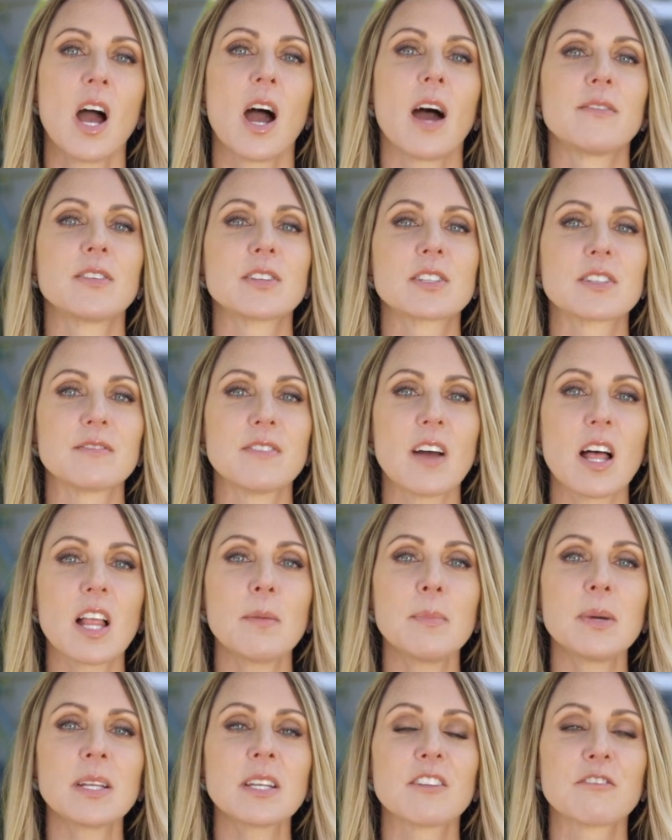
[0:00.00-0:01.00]
of the
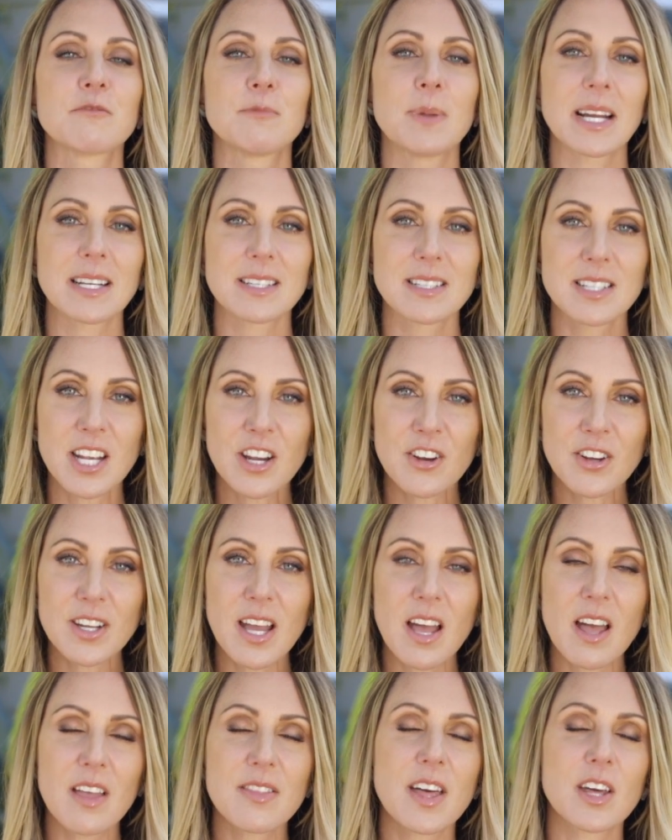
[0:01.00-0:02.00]
development of
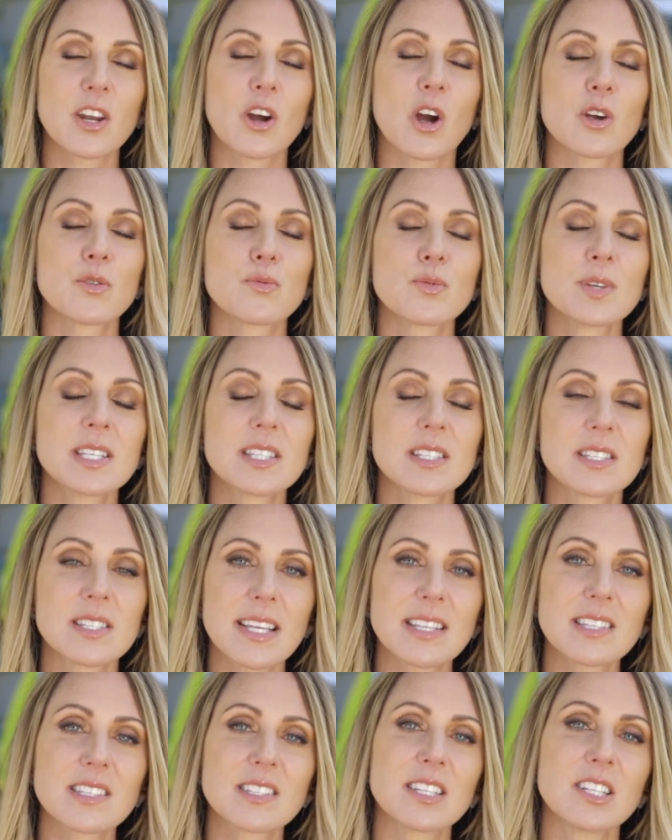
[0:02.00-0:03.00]
bacteria that are
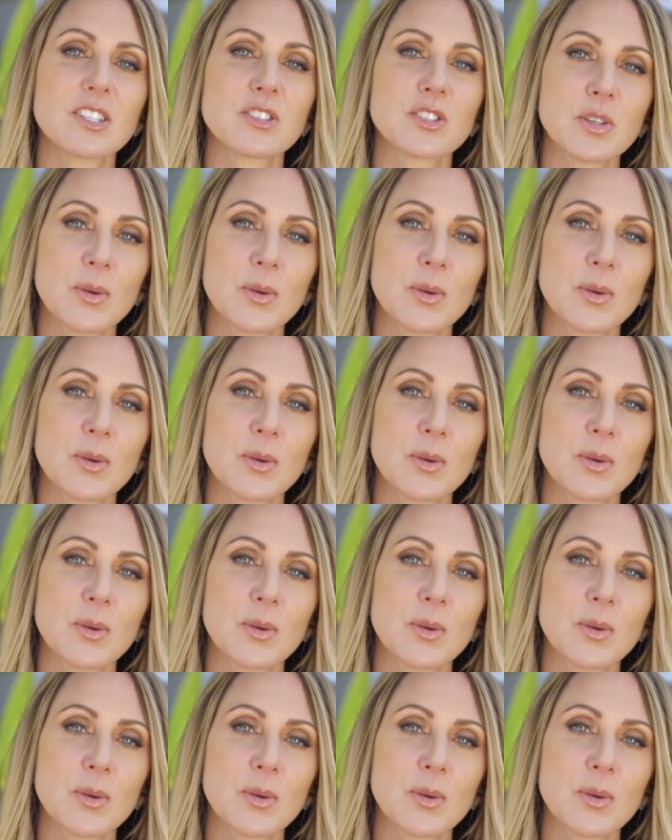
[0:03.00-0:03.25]
resistant